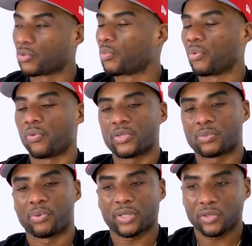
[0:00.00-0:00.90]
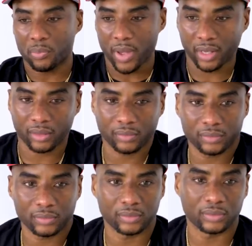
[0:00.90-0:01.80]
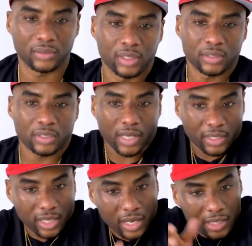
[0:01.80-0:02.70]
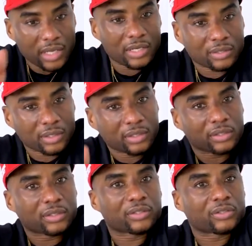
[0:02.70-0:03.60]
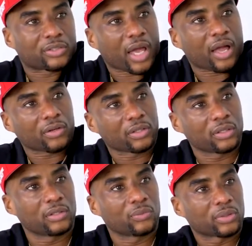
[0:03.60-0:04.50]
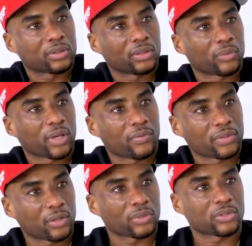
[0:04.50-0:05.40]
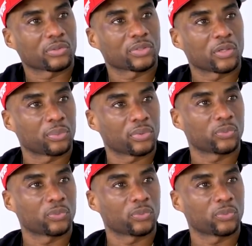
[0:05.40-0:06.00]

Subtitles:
school movies bring you back to like that innocent childhood when everything was so simple,